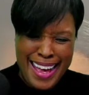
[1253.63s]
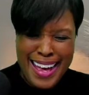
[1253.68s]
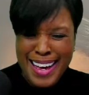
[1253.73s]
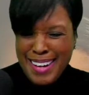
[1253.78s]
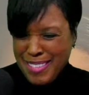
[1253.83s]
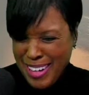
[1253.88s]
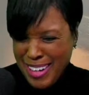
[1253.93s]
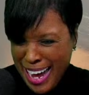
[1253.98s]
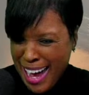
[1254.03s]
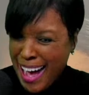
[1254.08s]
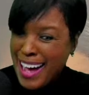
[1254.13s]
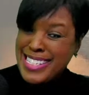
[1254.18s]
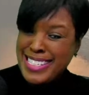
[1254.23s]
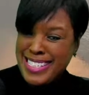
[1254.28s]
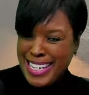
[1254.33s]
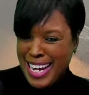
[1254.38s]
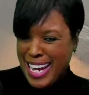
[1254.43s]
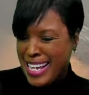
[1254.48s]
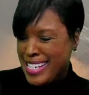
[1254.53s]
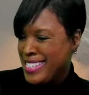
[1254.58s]
Well,
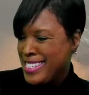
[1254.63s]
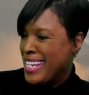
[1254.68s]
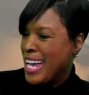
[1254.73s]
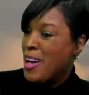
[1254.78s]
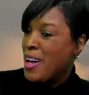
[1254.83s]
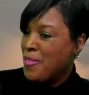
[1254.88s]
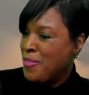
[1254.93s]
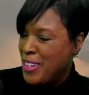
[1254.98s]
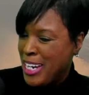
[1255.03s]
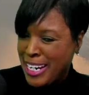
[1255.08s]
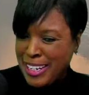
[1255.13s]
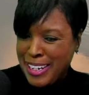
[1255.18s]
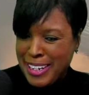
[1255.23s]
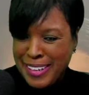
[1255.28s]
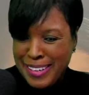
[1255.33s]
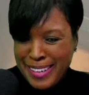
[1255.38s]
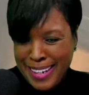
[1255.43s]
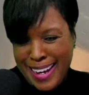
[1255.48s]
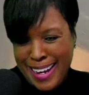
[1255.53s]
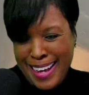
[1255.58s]
I
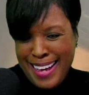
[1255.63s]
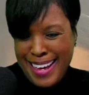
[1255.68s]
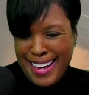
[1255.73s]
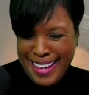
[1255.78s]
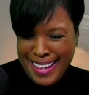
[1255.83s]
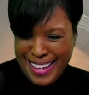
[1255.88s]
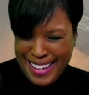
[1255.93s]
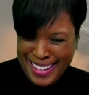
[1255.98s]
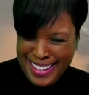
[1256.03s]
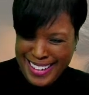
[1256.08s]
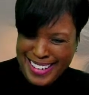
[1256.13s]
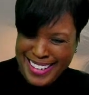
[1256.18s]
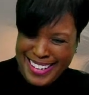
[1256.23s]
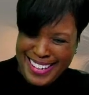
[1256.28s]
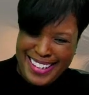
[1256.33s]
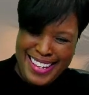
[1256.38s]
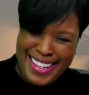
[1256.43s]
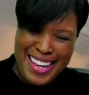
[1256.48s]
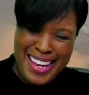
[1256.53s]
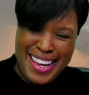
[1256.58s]
figured.
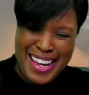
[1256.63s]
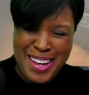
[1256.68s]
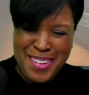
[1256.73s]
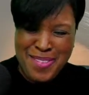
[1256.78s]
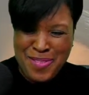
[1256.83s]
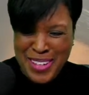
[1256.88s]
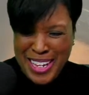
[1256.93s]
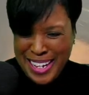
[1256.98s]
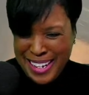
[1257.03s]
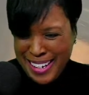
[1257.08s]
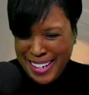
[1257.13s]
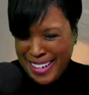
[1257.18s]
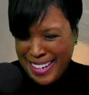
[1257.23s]
I figured.